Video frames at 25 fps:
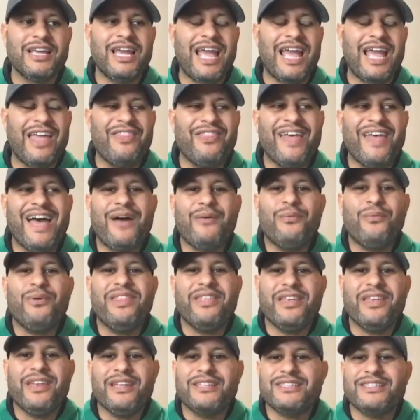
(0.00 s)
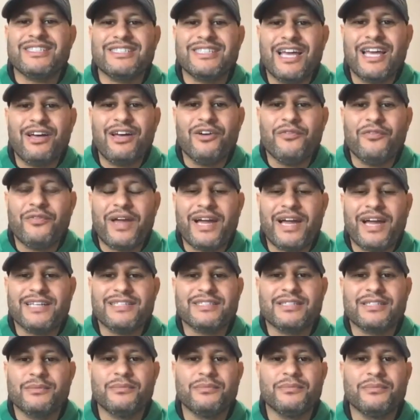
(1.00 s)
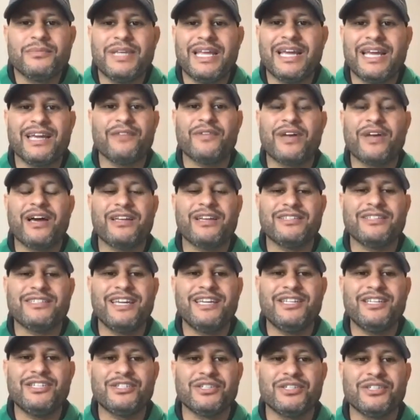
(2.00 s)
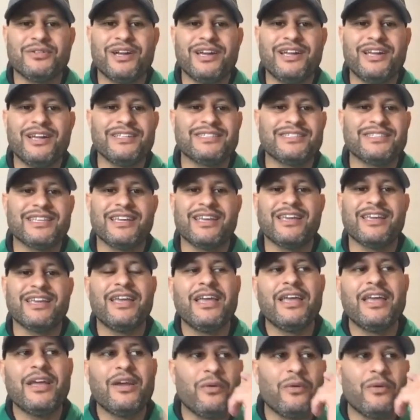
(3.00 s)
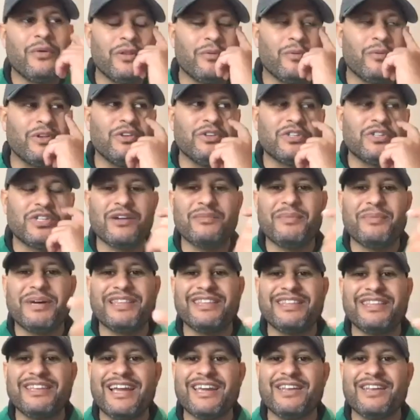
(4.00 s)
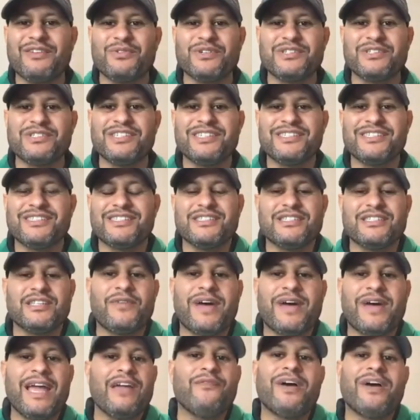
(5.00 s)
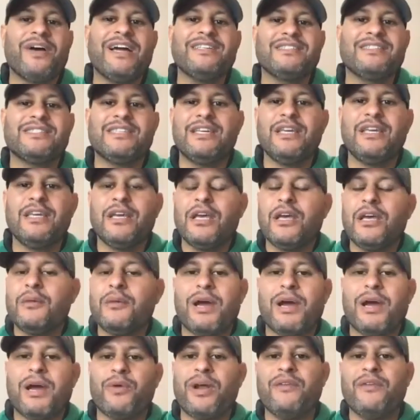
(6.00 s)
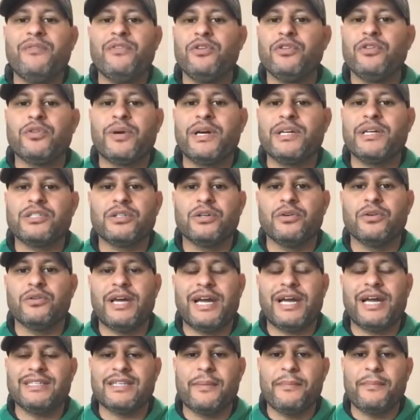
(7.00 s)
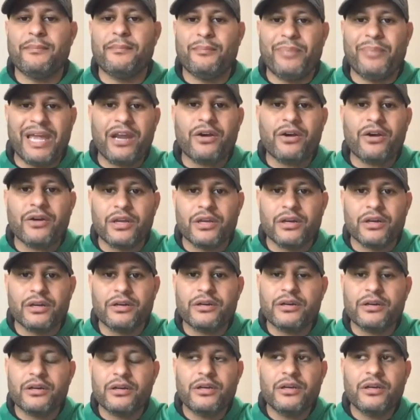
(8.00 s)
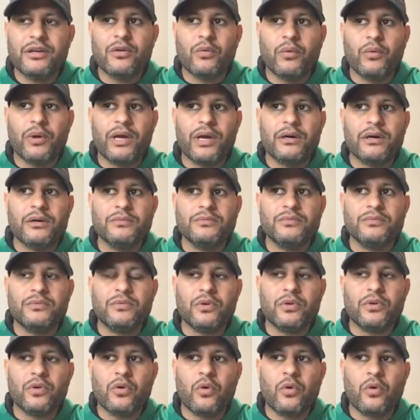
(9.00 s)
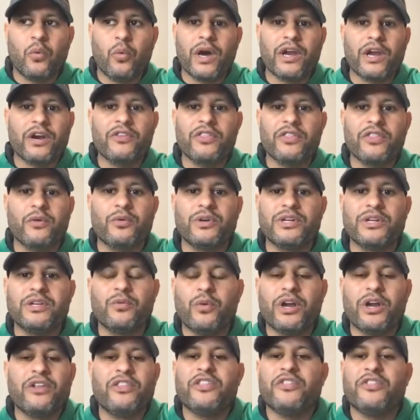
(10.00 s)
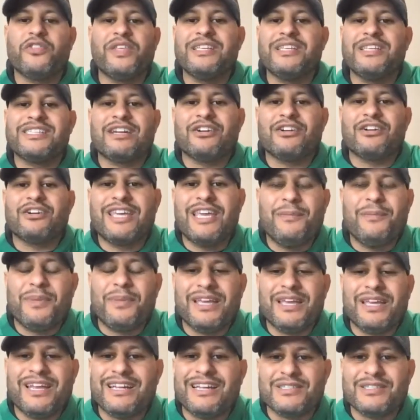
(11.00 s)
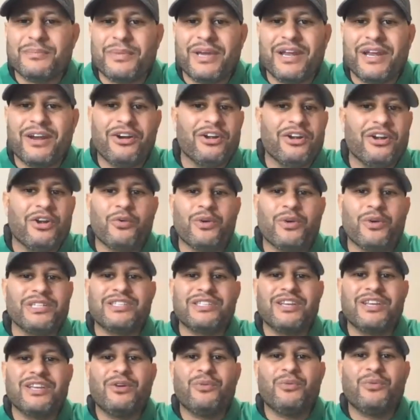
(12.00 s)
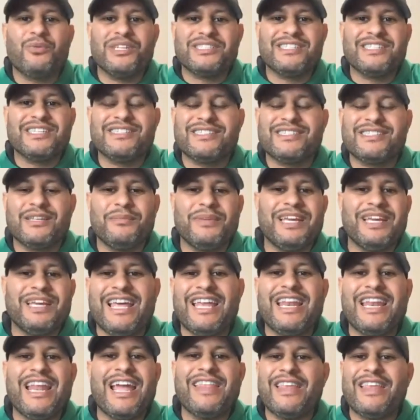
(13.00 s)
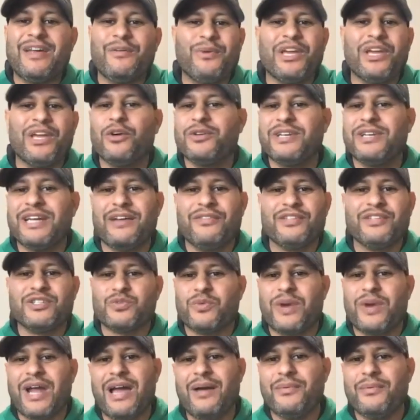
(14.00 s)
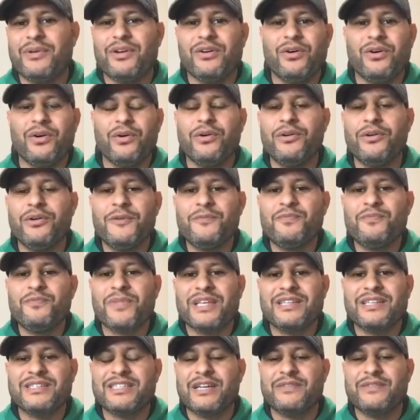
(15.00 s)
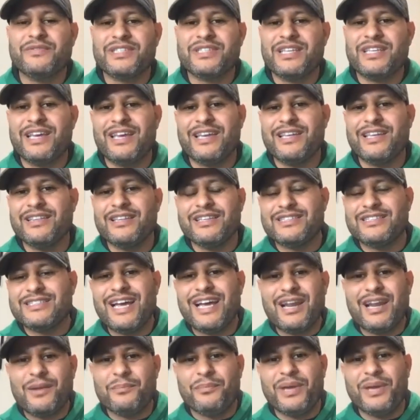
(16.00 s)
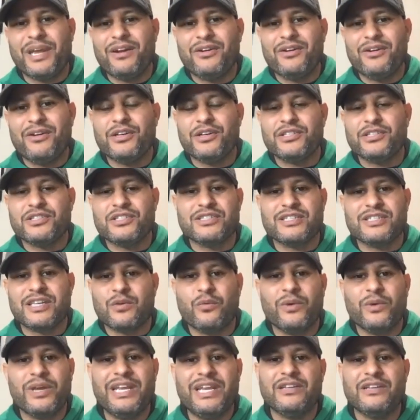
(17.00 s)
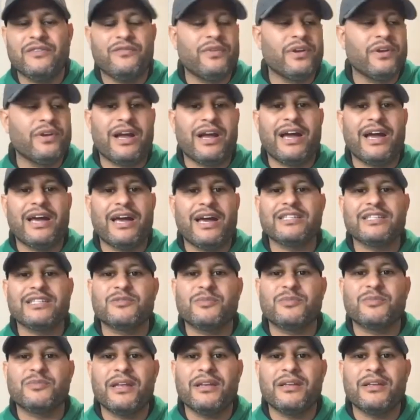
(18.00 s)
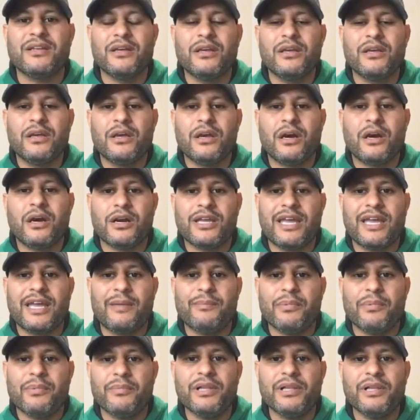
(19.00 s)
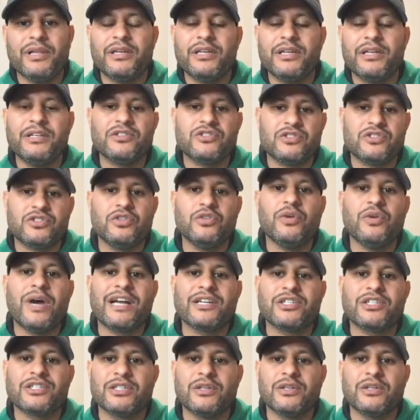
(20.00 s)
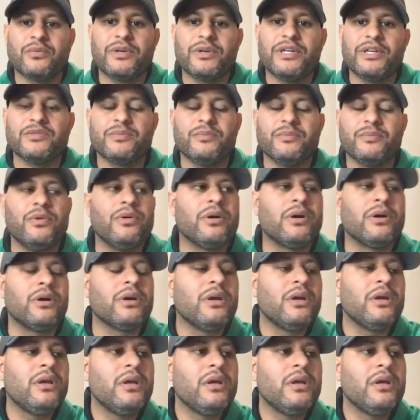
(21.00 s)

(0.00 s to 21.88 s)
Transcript: And that within itself has some negative connotation, right? It's like when you talk about the negative resistance, if I see my revenue threshold as a barrier, well, what are the things that are keeping it as a barrier? What's resisting me? And then we go down this rabbit hole instead of saying it's not a barrier. It's just like we need to figure out how to expand our capabilities to actually reach more.